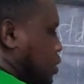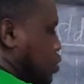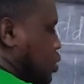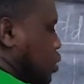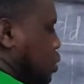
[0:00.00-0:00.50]

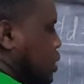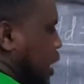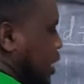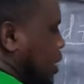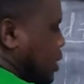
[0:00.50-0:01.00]
So it looks
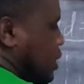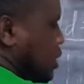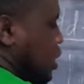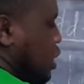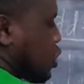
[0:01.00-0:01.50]
like this.
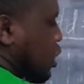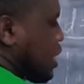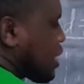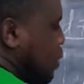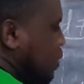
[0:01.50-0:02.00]
So
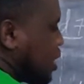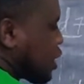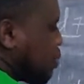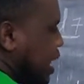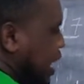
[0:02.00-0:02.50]
there's something
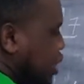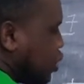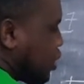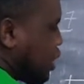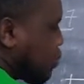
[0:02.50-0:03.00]
smeared
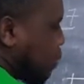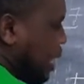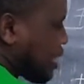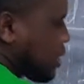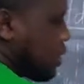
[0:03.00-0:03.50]
on this
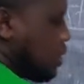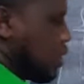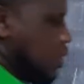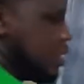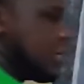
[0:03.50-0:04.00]
part
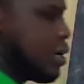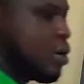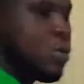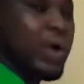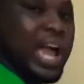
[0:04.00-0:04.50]

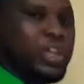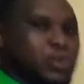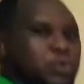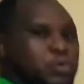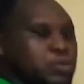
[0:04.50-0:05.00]
where
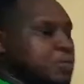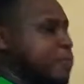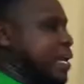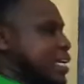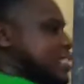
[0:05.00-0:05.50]
you
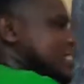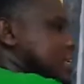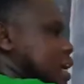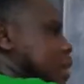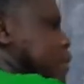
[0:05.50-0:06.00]
place,
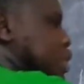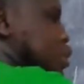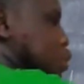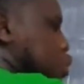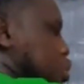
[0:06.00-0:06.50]

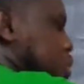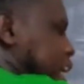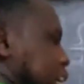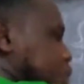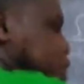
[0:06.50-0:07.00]
you
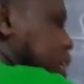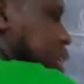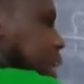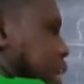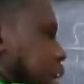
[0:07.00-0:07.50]
strike using
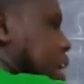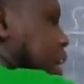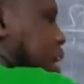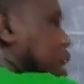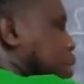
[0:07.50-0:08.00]
the
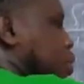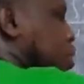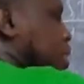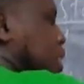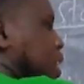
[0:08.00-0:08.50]

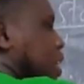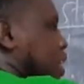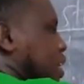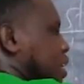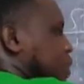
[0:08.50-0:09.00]

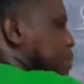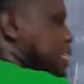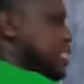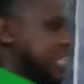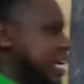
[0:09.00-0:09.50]

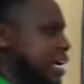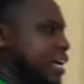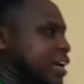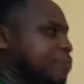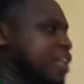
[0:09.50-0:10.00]
matchstick.
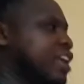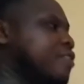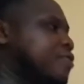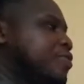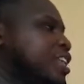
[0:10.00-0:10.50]

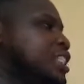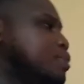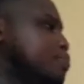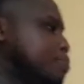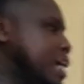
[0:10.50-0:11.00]
If
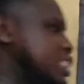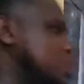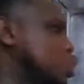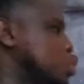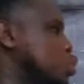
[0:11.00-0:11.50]
this part
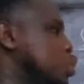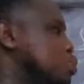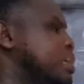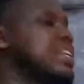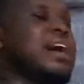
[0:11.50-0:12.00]
is not going to
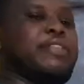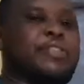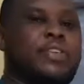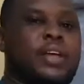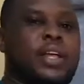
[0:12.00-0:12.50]
be rough,